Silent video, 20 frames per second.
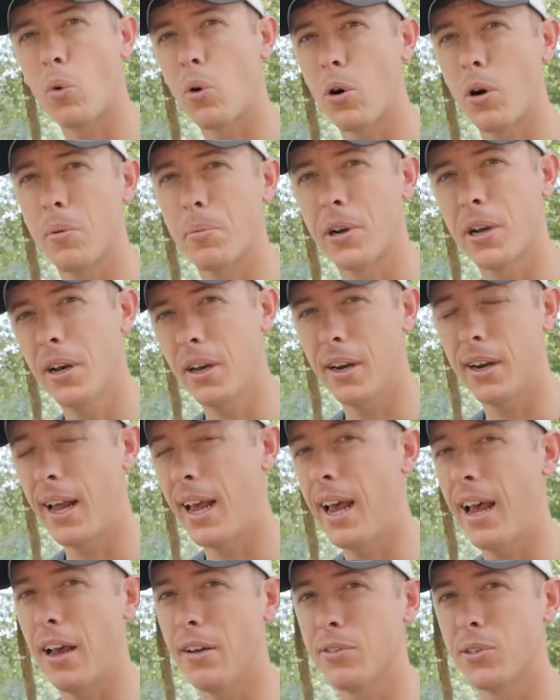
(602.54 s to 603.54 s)
worm cut in
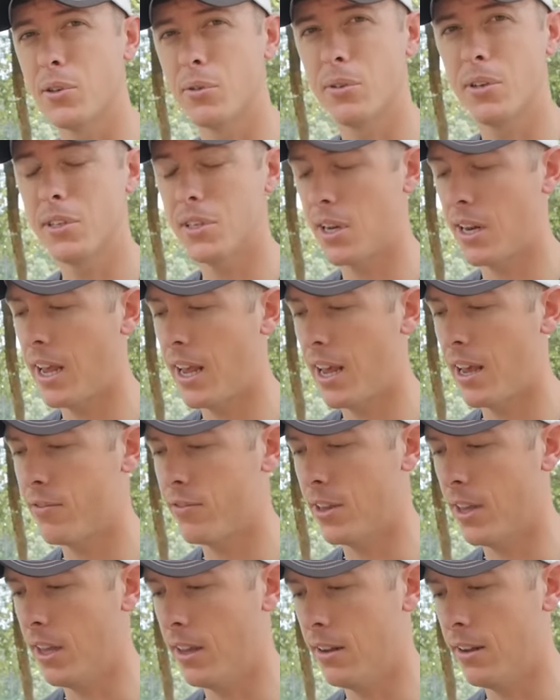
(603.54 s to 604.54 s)
half, so it doesn't have
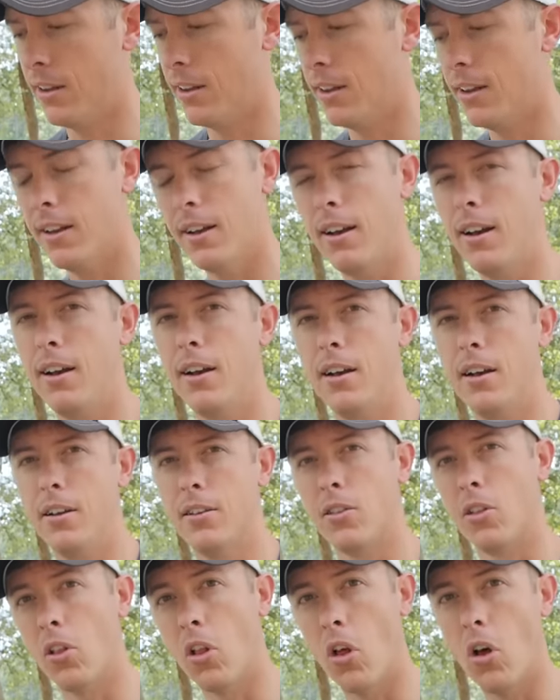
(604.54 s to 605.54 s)
that
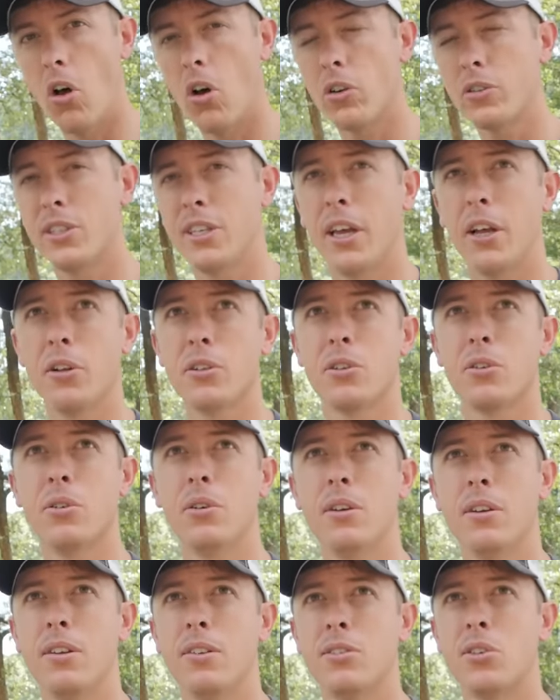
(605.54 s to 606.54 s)
long tail to
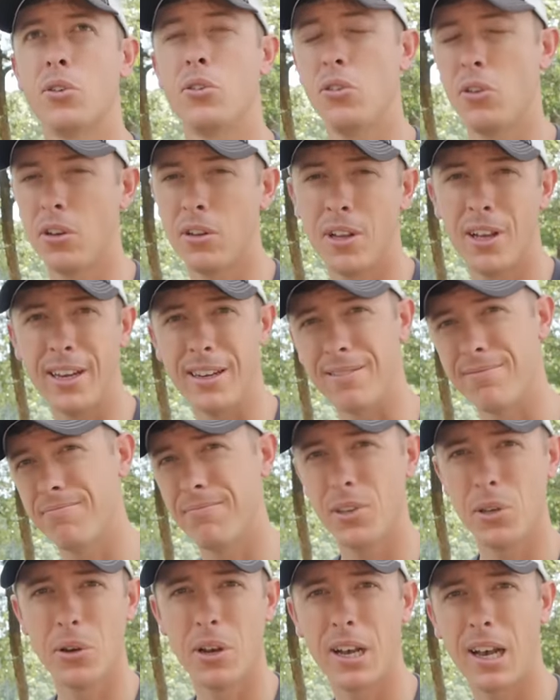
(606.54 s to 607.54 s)
it, so you could
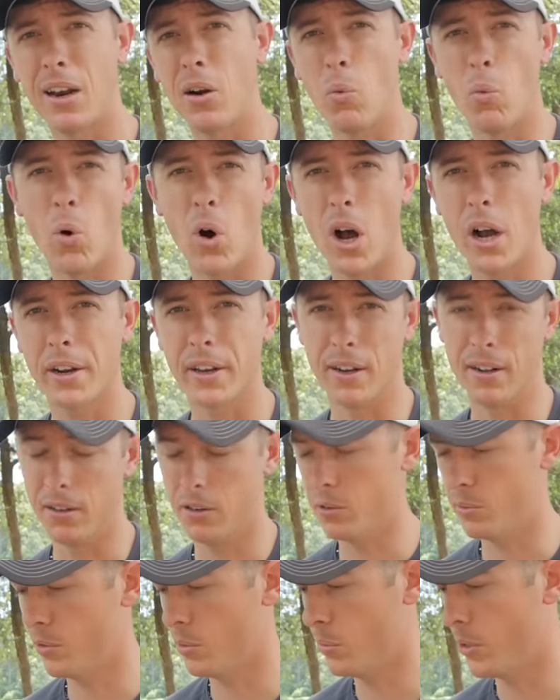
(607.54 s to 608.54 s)
kind of walk it a
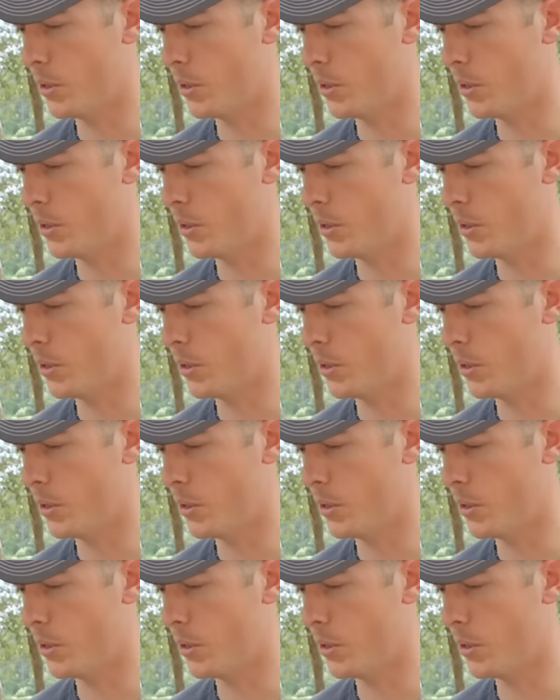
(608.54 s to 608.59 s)
little bit